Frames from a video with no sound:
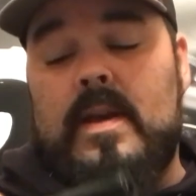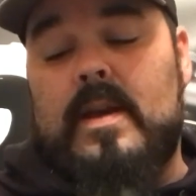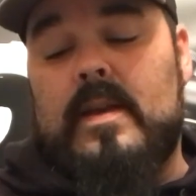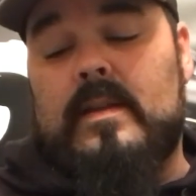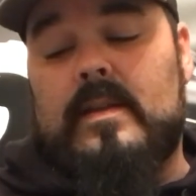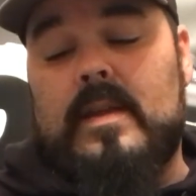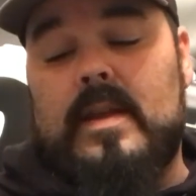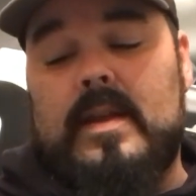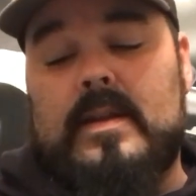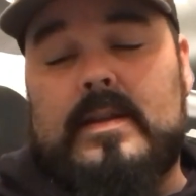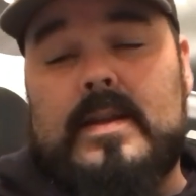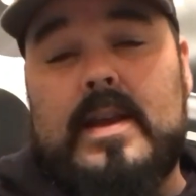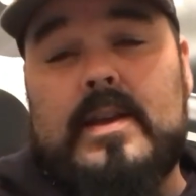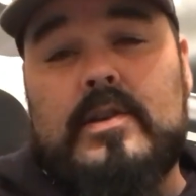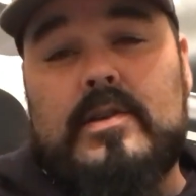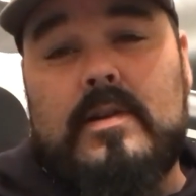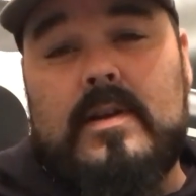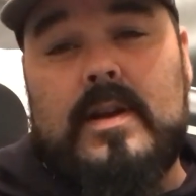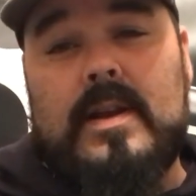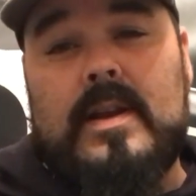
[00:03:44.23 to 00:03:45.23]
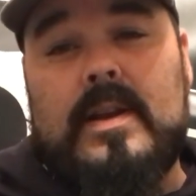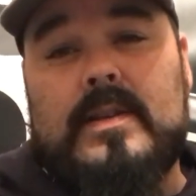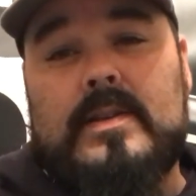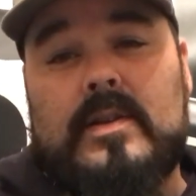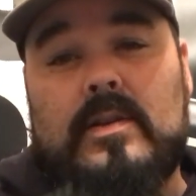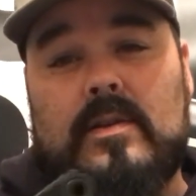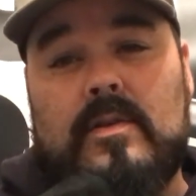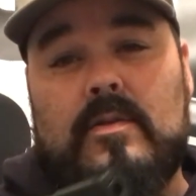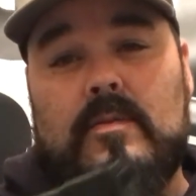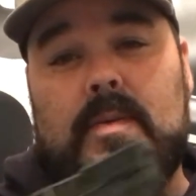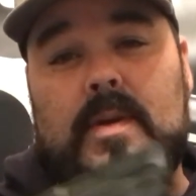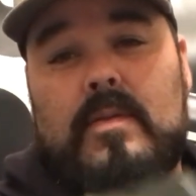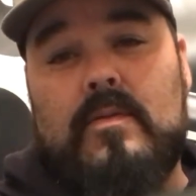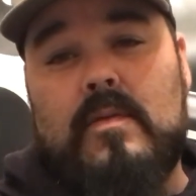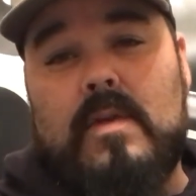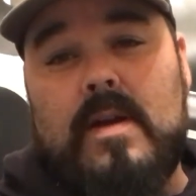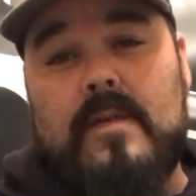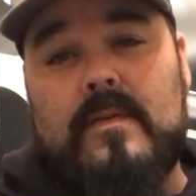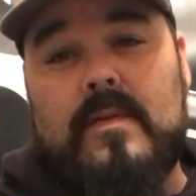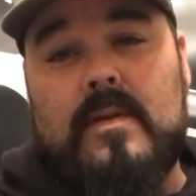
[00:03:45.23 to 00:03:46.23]
The texturing is a little bit
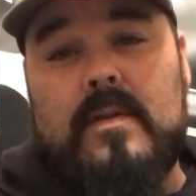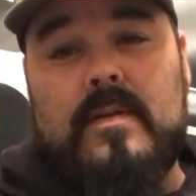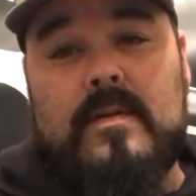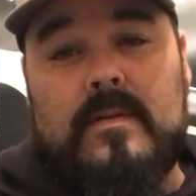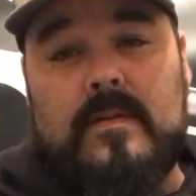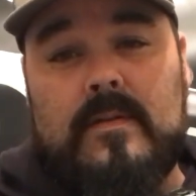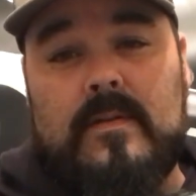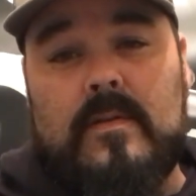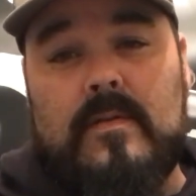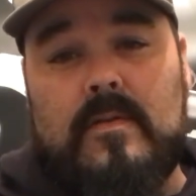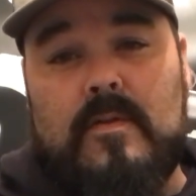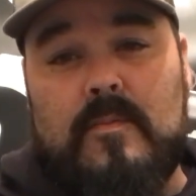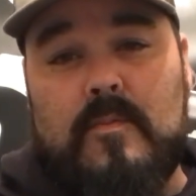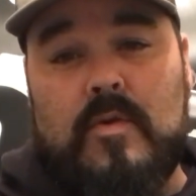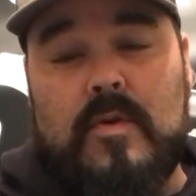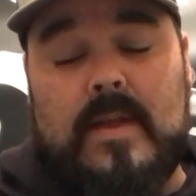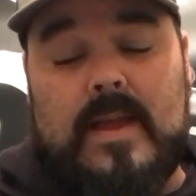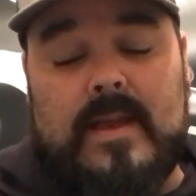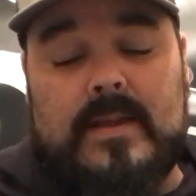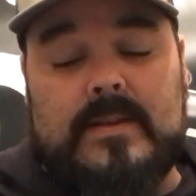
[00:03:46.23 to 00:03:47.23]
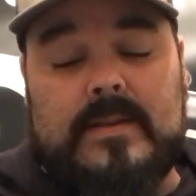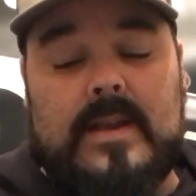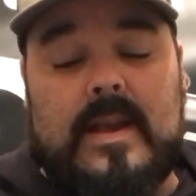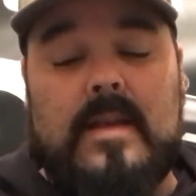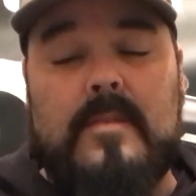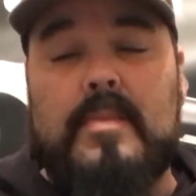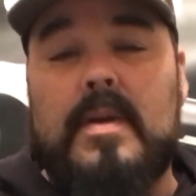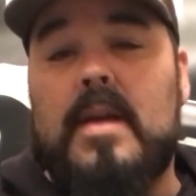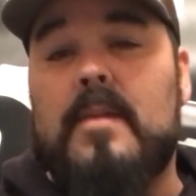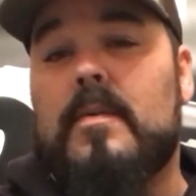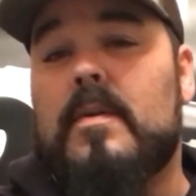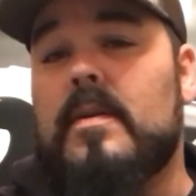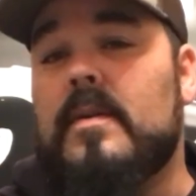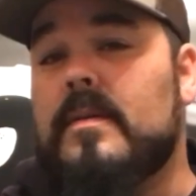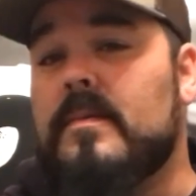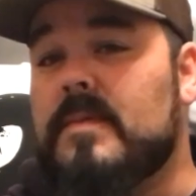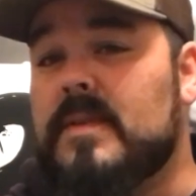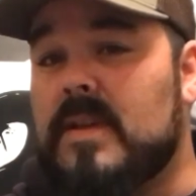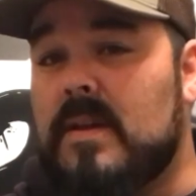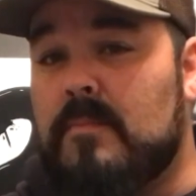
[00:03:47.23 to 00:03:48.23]
rougher, a little more like
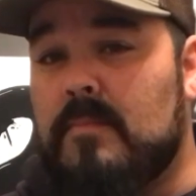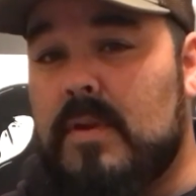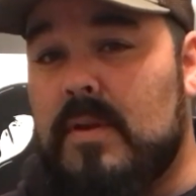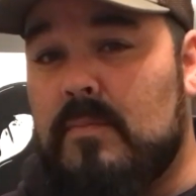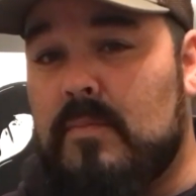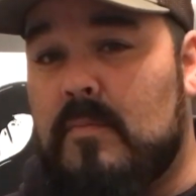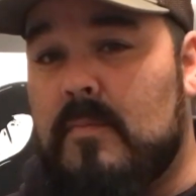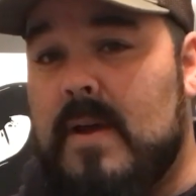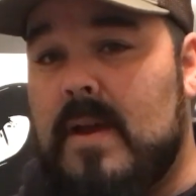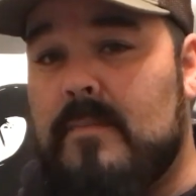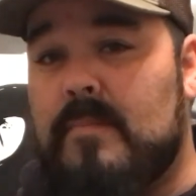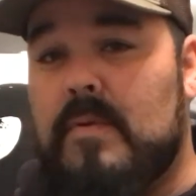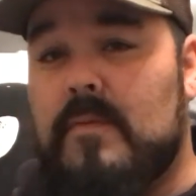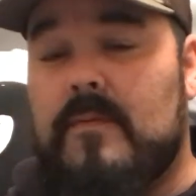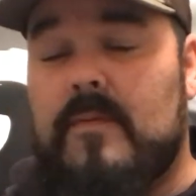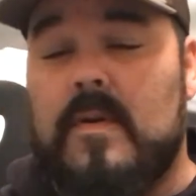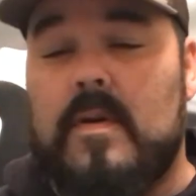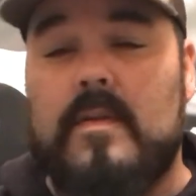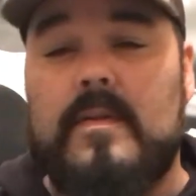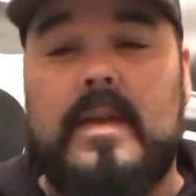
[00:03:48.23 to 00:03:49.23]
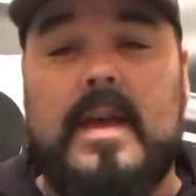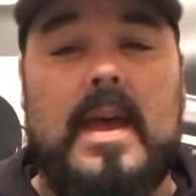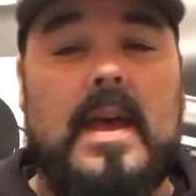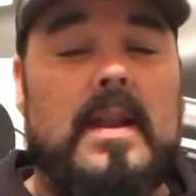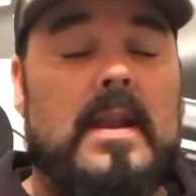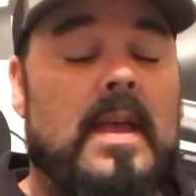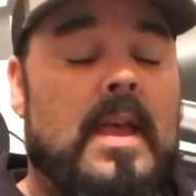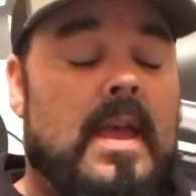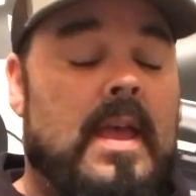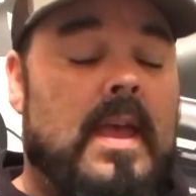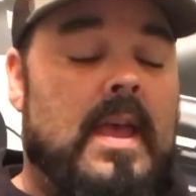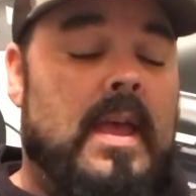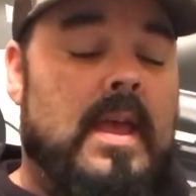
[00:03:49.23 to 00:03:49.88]
sandpaper. Some people might prefer that.